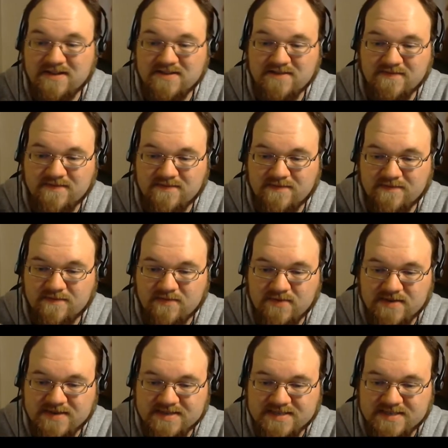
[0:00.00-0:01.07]
for
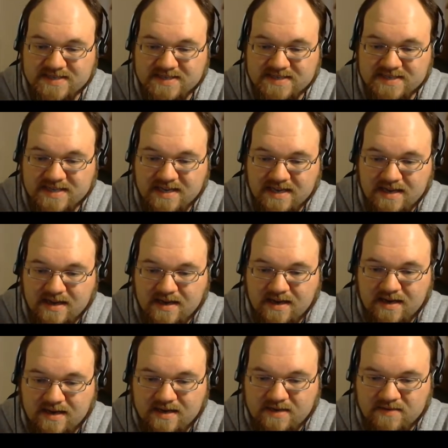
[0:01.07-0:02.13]
Bruticus at least.
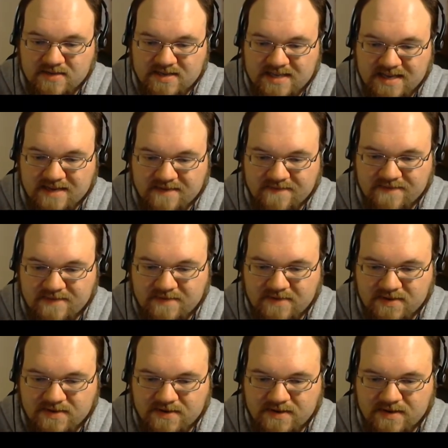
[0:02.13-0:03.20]
But you take and flip
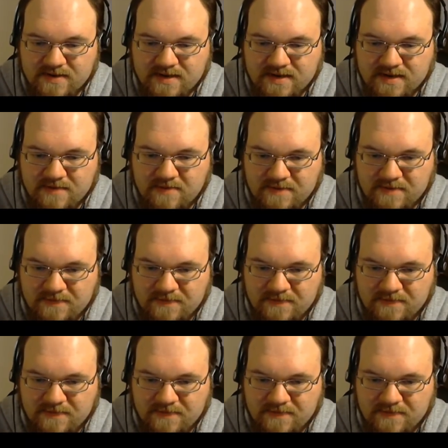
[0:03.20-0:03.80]
the hood up,